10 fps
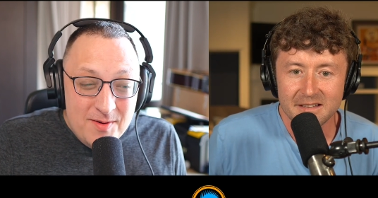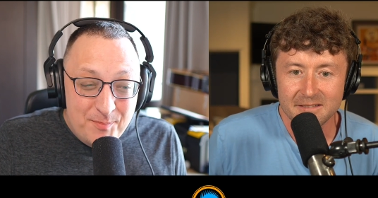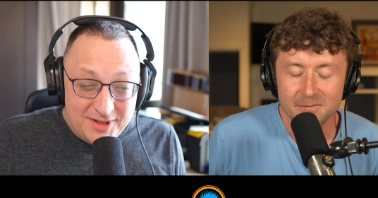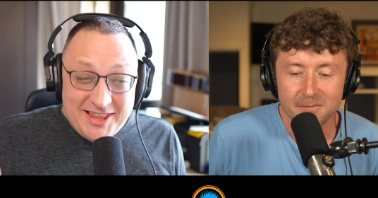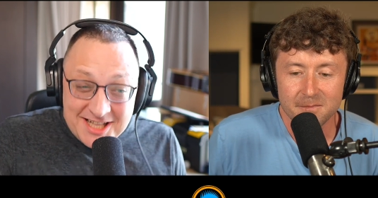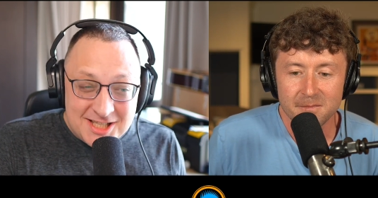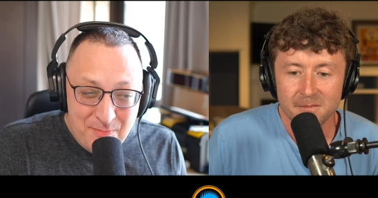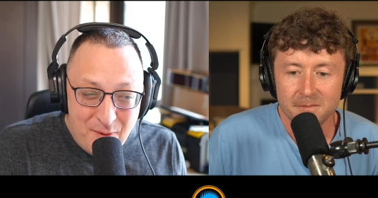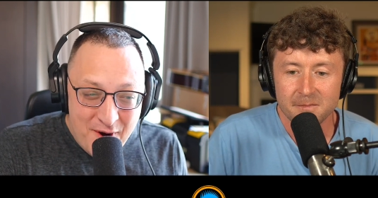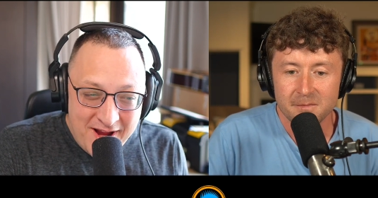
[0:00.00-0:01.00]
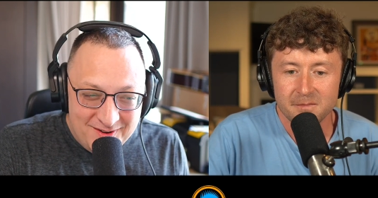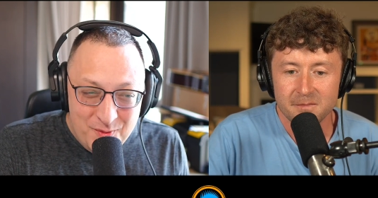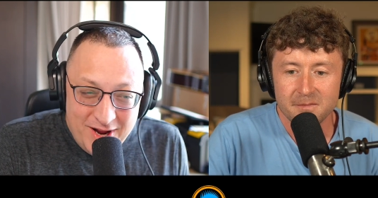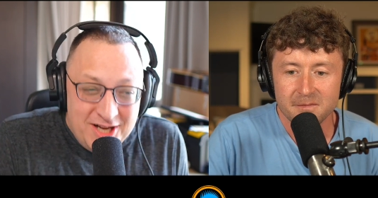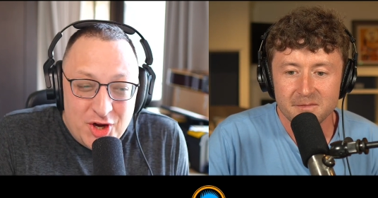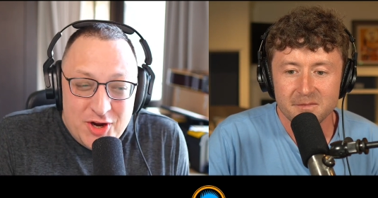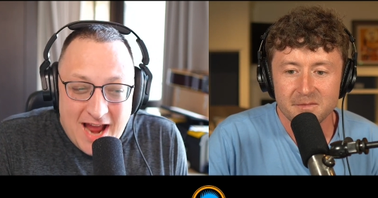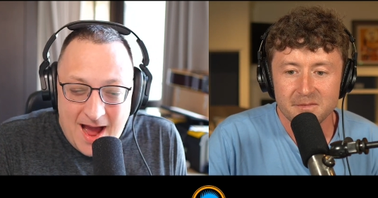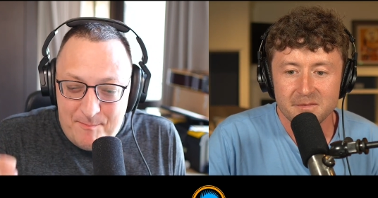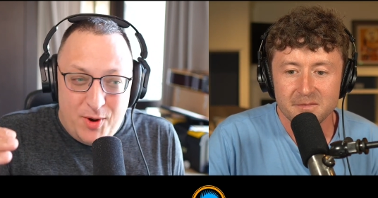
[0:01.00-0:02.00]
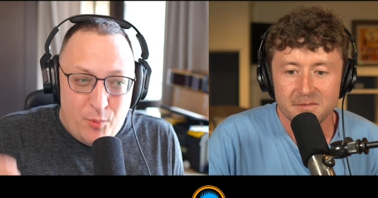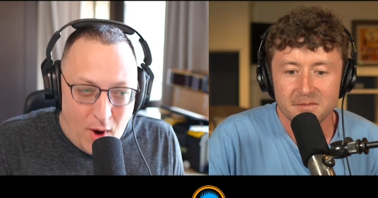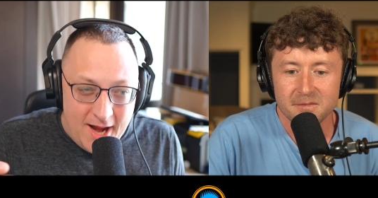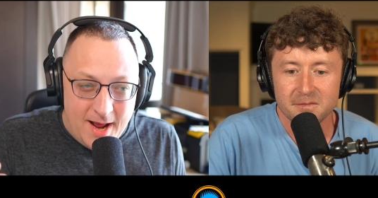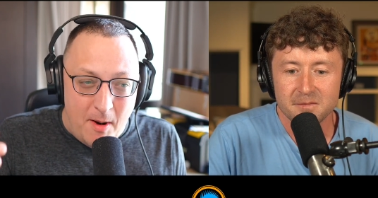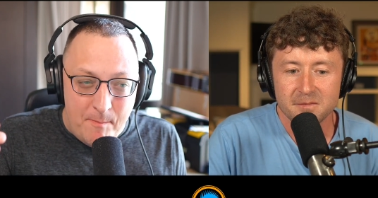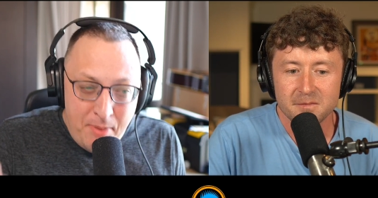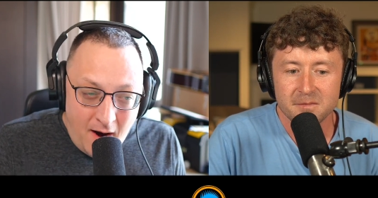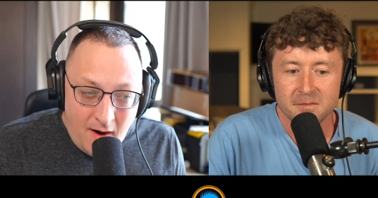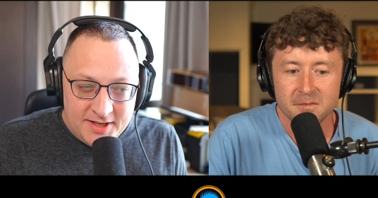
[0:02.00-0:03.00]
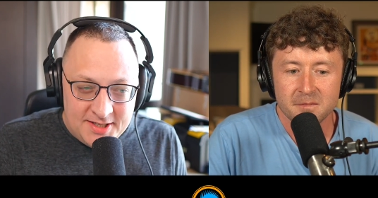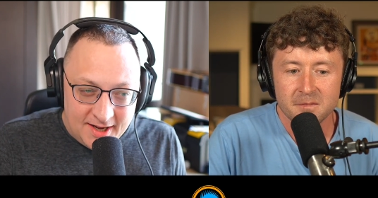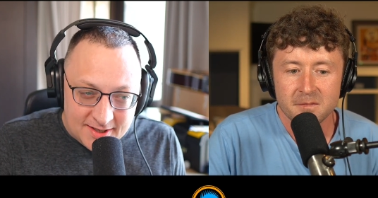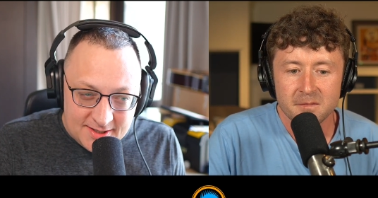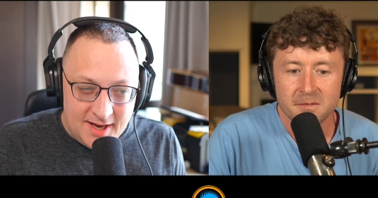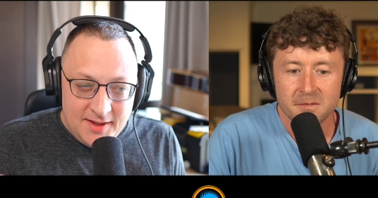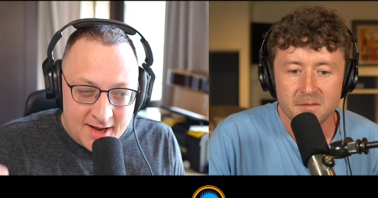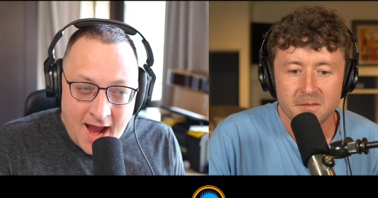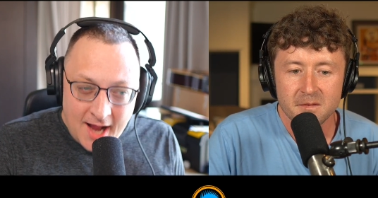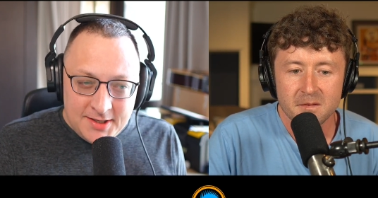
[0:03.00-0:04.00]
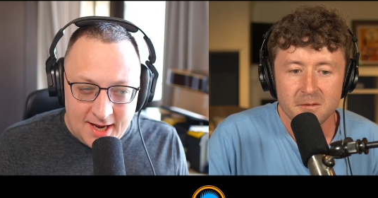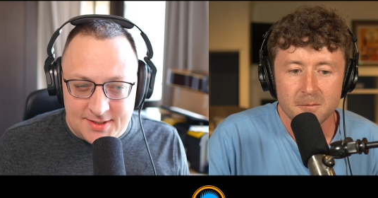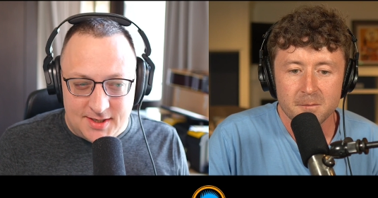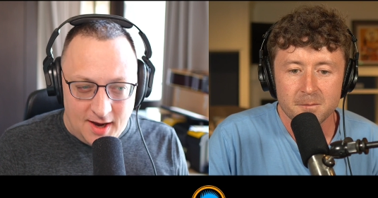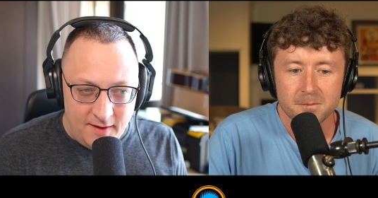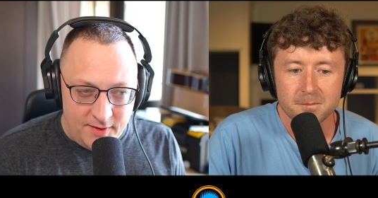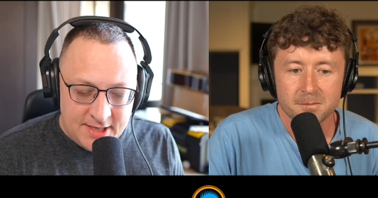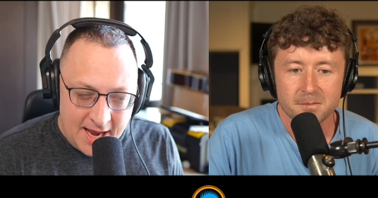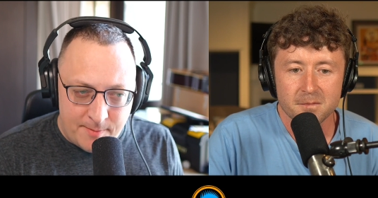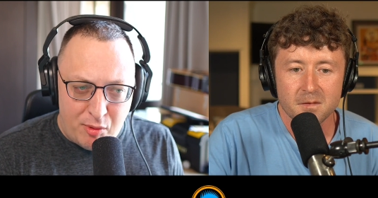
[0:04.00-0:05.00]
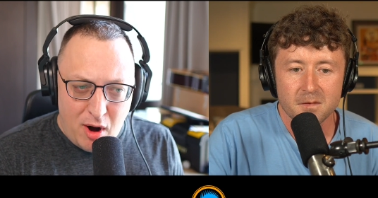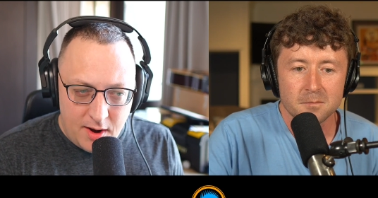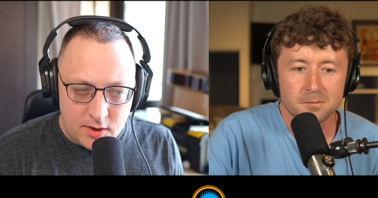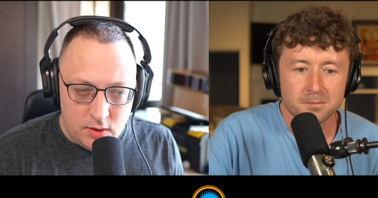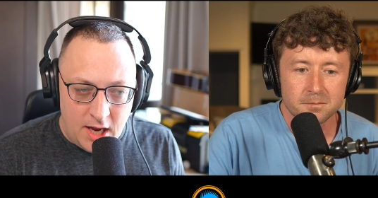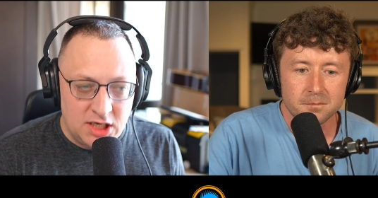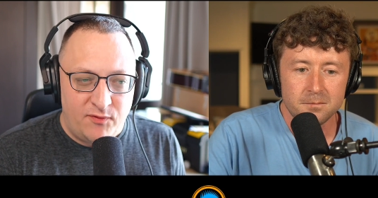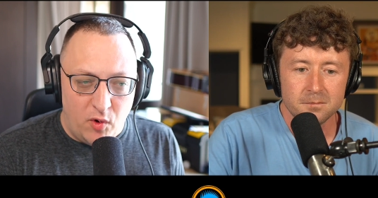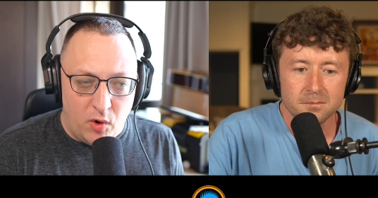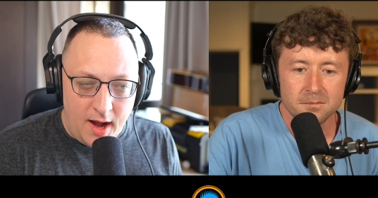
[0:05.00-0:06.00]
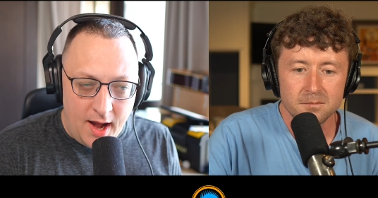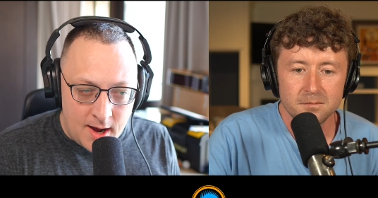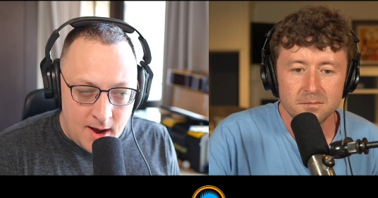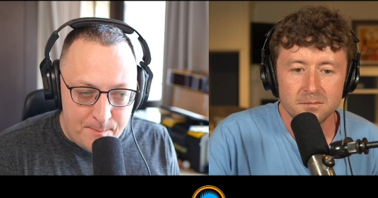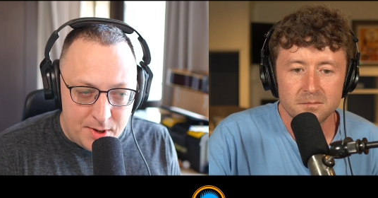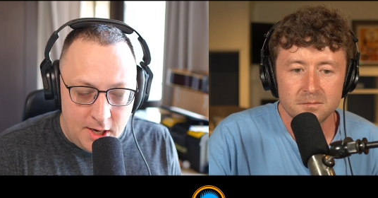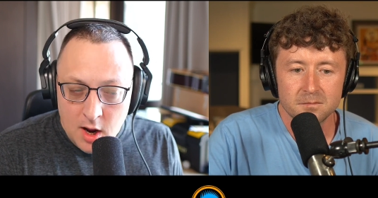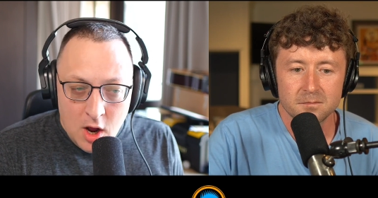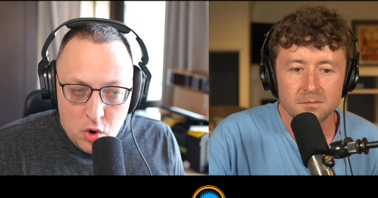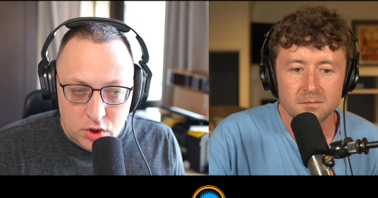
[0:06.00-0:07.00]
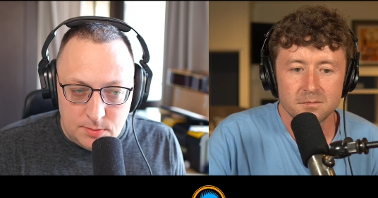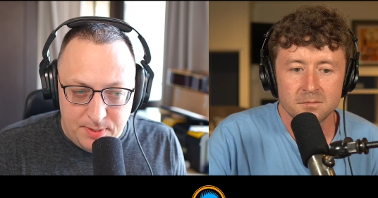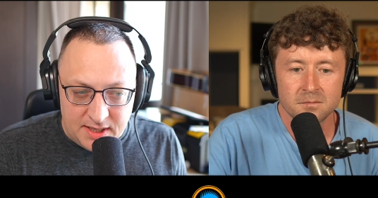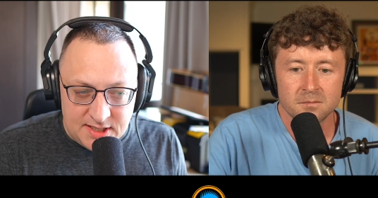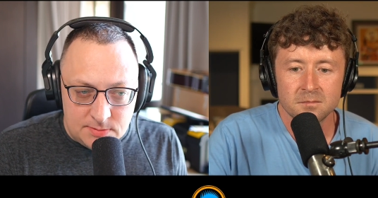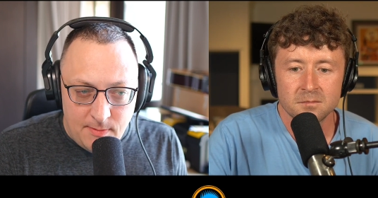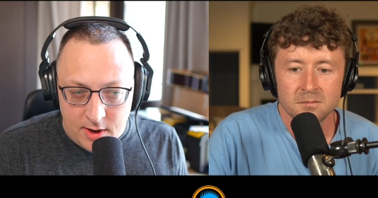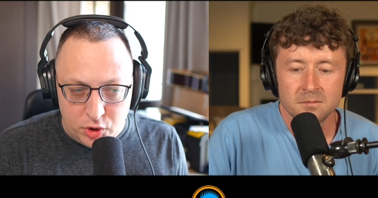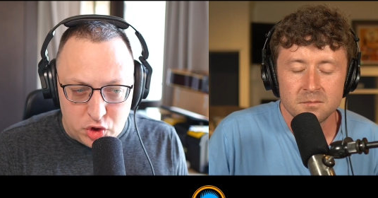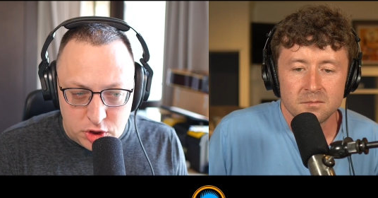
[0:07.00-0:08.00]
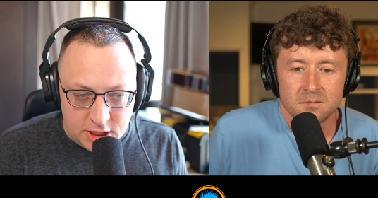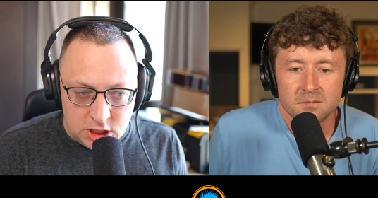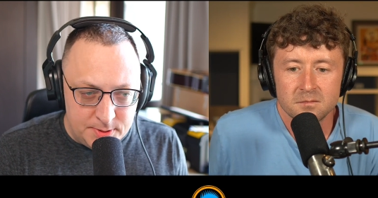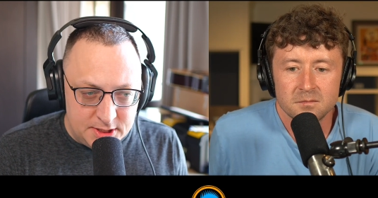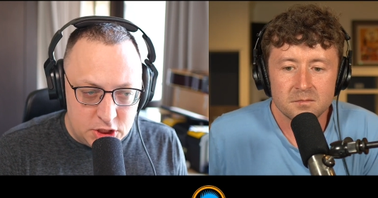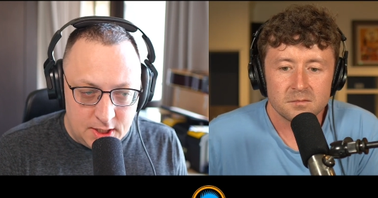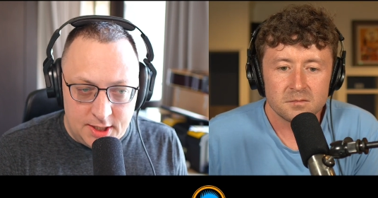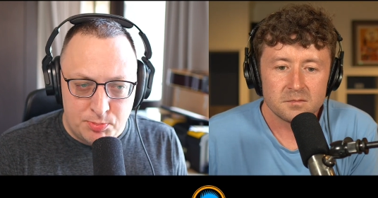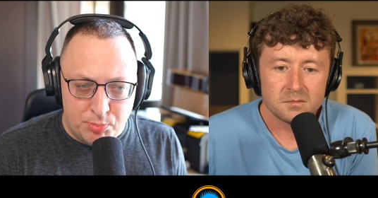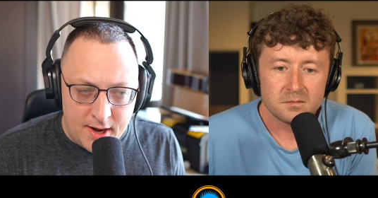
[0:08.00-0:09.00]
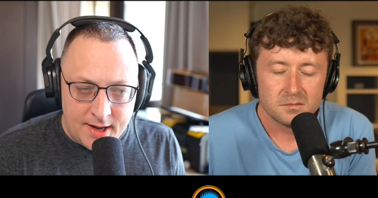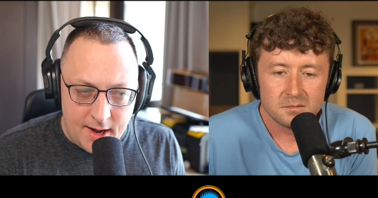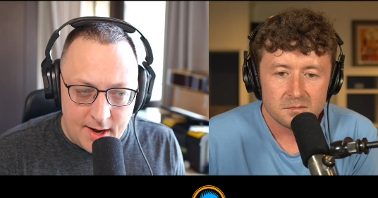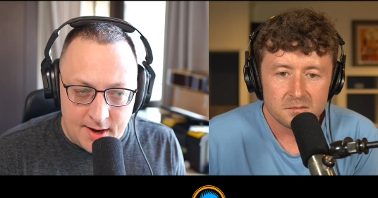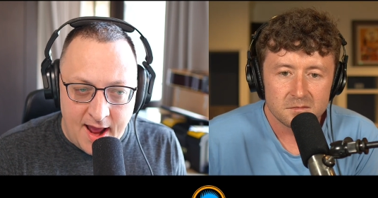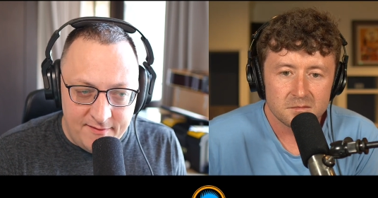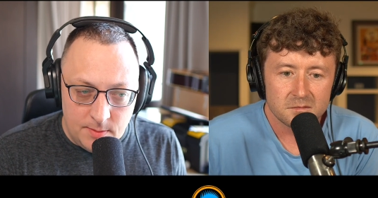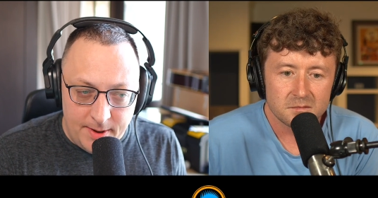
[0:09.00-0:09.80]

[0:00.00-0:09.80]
Speaker 1: But that's the point. We should not be writing about politics in the context of a tech product launch for a company whose business model and strategic position is predicated on having the best